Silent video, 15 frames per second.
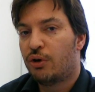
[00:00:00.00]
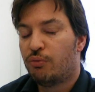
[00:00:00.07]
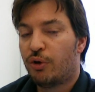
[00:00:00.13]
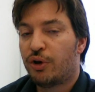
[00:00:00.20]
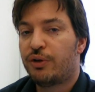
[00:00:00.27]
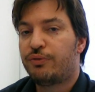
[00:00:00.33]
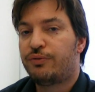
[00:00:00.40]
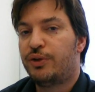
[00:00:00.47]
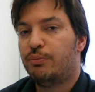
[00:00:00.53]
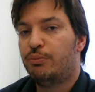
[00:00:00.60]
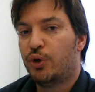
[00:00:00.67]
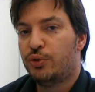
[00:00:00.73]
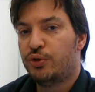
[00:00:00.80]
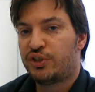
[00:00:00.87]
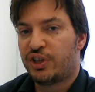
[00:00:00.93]
one of the
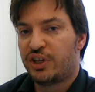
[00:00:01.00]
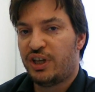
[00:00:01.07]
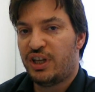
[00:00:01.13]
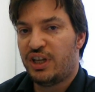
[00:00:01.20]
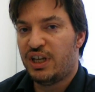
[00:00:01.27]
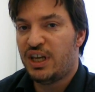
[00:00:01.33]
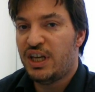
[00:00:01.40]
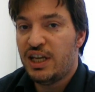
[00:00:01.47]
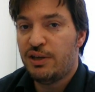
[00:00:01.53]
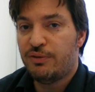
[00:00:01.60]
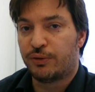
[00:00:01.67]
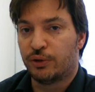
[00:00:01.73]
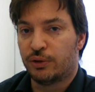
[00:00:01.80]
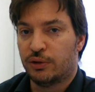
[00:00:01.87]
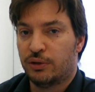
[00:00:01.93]
most
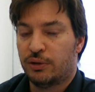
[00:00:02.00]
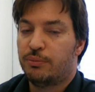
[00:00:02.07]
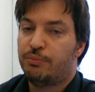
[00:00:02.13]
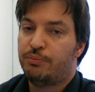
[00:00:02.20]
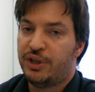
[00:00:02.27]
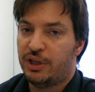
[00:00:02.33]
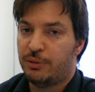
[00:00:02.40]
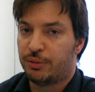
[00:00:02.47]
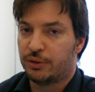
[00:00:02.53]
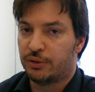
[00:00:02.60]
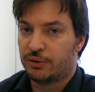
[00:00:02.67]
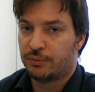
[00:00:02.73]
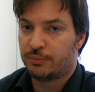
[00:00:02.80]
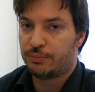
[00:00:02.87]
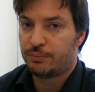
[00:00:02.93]
evil
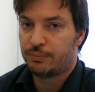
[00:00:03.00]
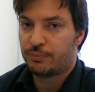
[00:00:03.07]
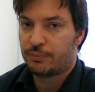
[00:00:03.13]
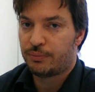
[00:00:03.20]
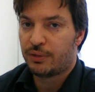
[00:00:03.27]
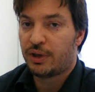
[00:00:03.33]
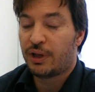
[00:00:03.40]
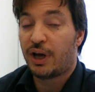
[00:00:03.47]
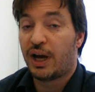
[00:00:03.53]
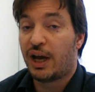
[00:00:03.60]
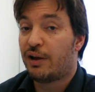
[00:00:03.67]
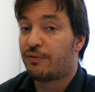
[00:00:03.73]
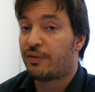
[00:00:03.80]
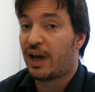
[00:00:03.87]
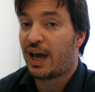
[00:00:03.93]
people
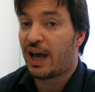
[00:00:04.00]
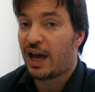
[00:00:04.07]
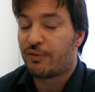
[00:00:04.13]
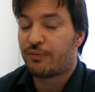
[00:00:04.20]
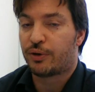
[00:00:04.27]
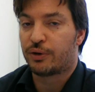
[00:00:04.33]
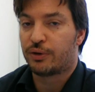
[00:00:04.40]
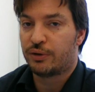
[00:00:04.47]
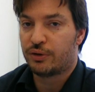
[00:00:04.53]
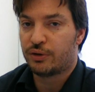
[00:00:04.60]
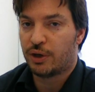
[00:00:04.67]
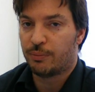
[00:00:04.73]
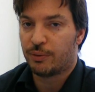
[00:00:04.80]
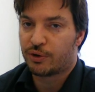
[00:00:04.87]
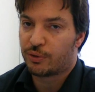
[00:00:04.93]
I have ever
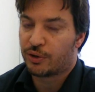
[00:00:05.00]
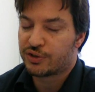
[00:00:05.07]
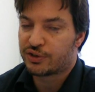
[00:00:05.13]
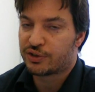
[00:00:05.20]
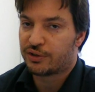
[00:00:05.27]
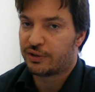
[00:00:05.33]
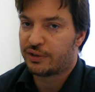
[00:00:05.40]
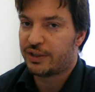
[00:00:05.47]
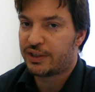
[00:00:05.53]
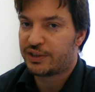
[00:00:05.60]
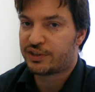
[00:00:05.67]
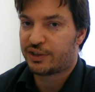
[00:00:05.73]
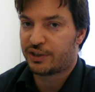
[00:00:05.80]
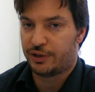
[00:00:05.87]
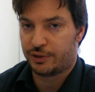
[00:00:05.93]
come across on
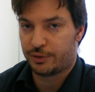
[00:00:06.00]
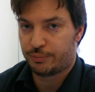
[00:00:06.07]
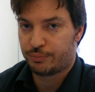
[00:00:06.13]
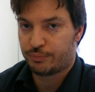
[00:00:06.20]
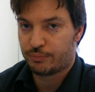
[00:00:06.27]
this site.